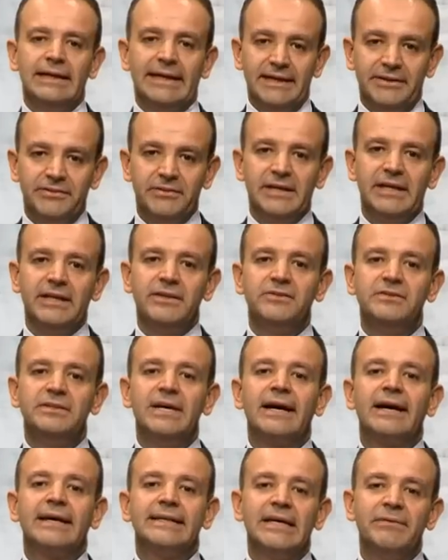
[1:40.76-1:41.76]
Indeed, the
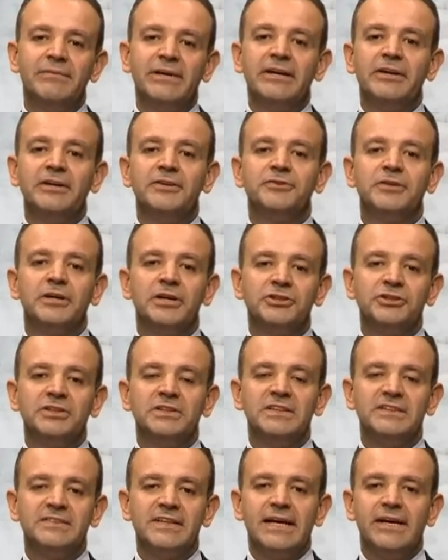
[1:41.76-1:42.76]
academic research
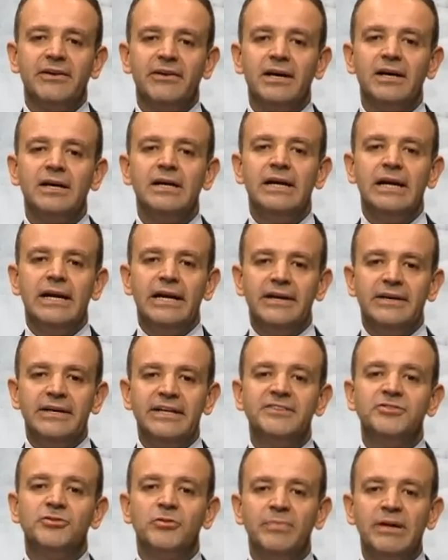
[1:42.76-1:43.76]
in this area
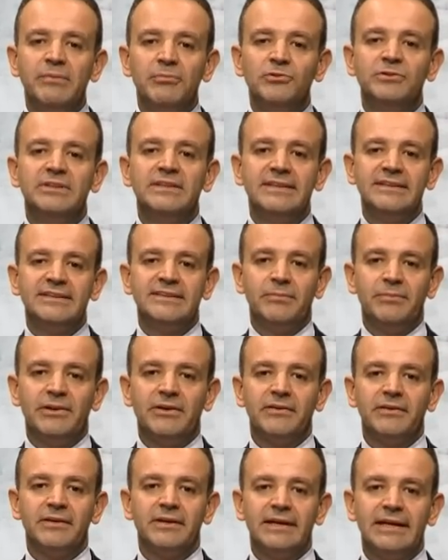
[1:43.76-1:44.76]
needs to be
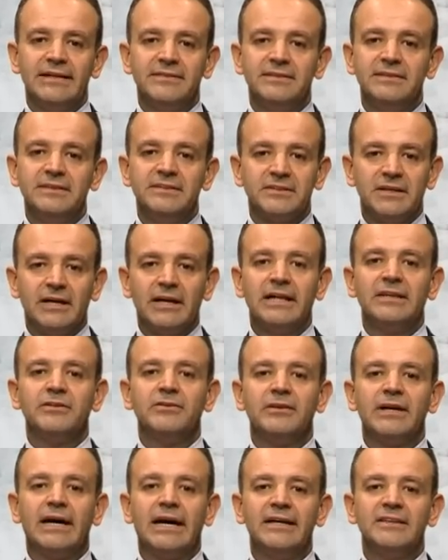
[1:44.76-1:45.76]
multidisciplinary, as it is
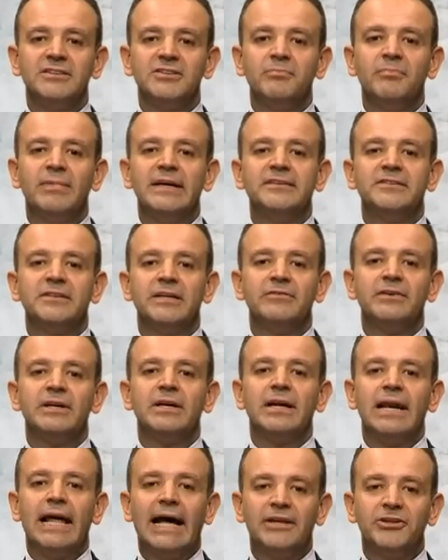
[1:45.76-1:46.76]
characterized by
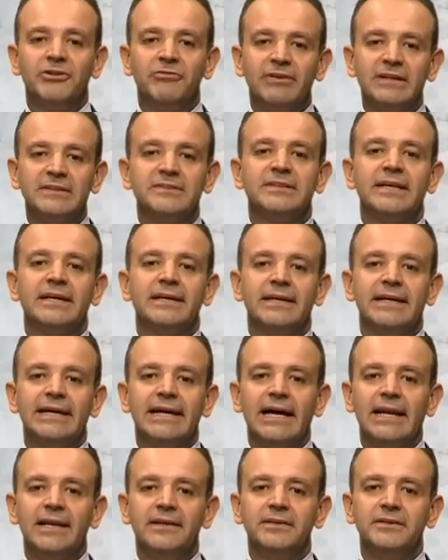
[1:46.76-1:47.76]
several advanced
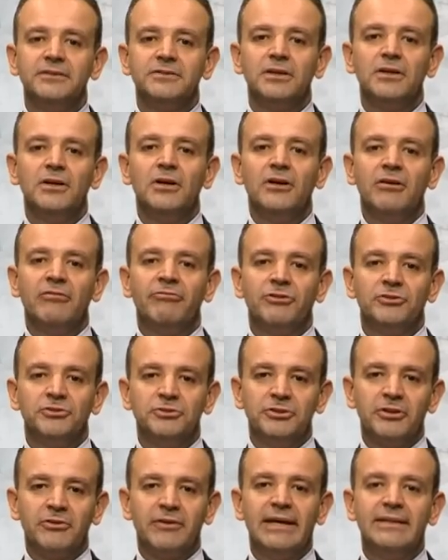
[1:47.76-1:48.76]
technicalities for the
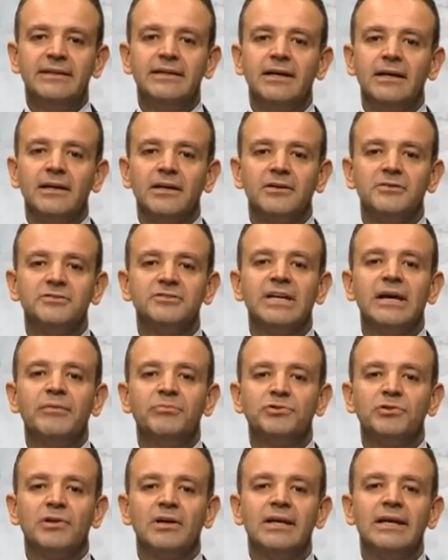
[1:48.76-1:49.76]
theoretical,
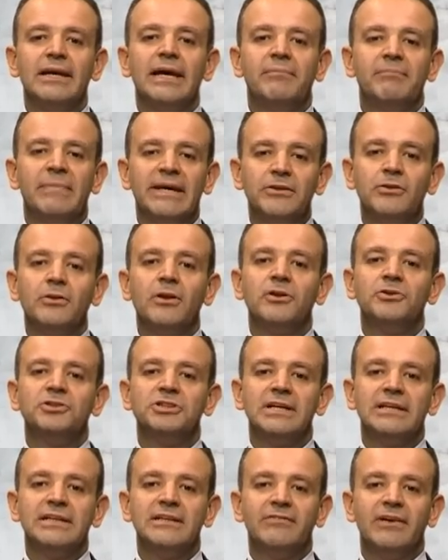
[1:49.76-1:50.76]
conceptual, and
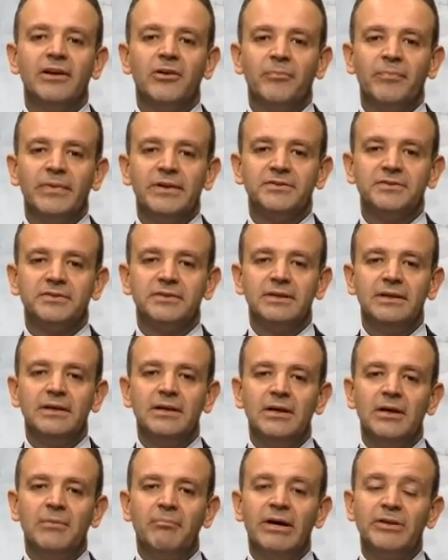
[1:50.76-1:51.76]
methodological developments,
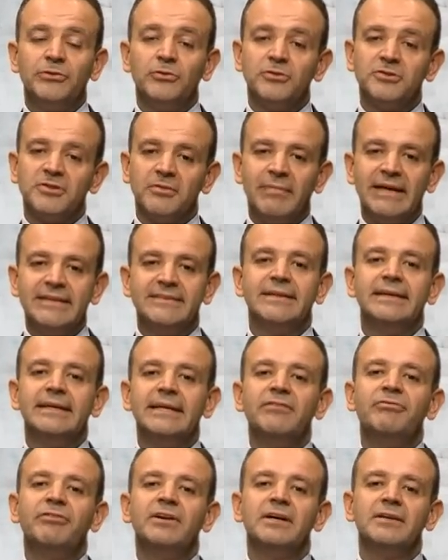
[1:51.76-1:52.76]
but also by
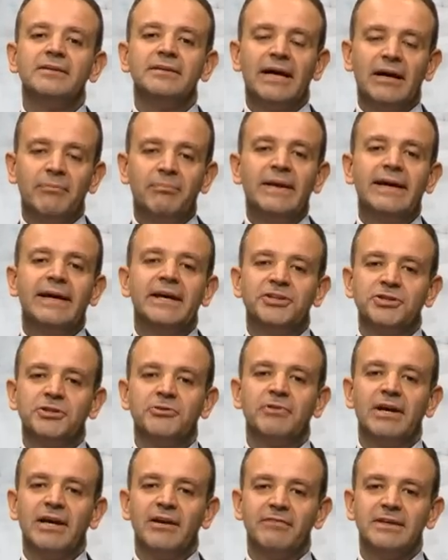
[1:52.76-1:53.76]
significant
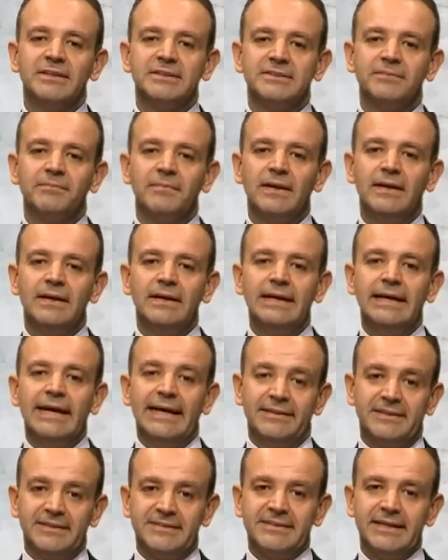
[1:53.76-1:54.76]
application relevance.
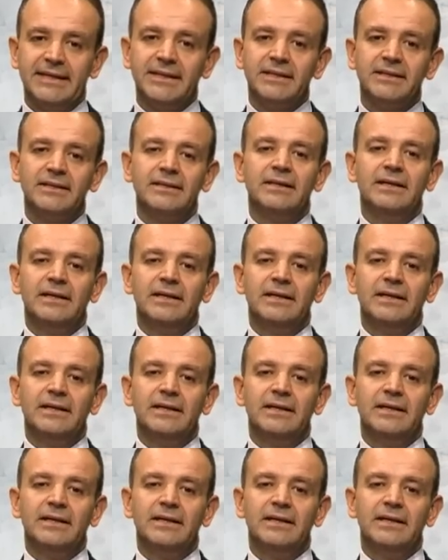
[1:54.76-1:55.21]
At ESSEC,